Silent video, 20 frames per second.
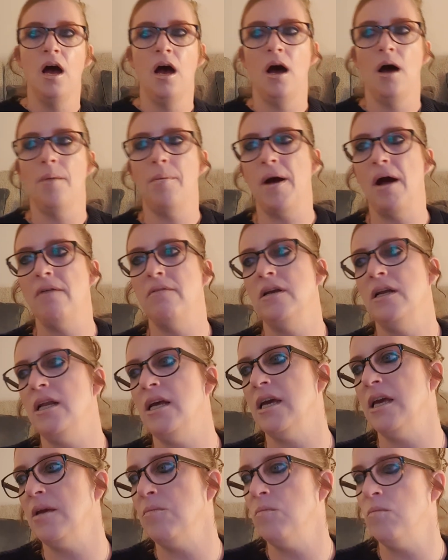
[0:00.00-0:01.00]

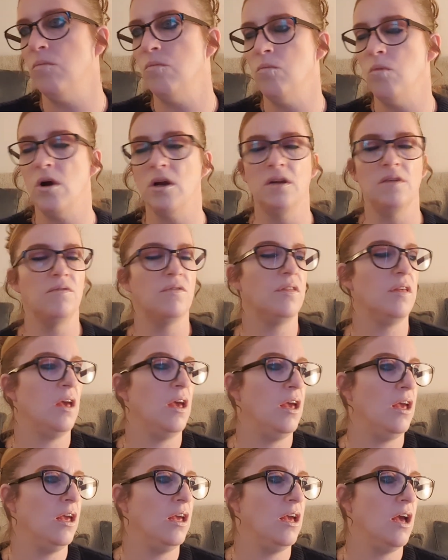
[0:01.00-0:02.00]
Apparently, in one of
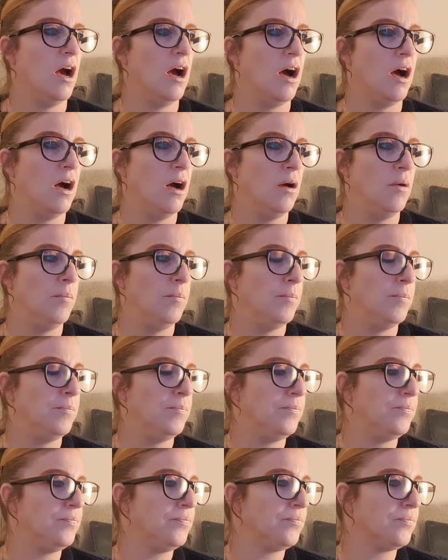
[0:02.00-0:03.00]
the
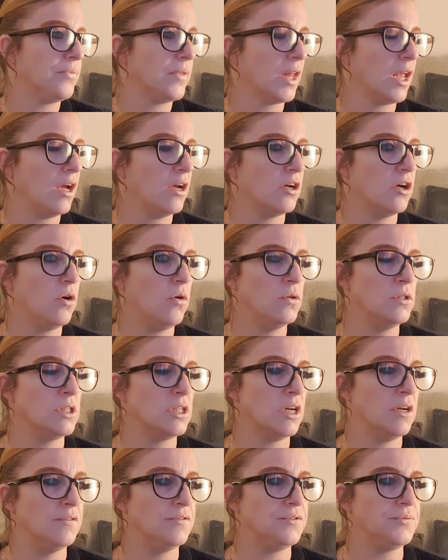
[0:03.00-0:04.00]
kind
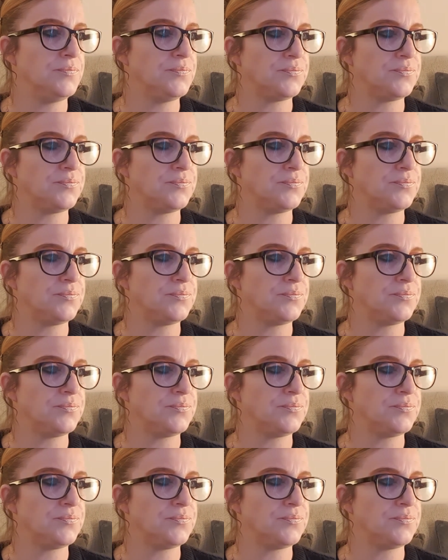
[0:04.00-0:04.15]
of,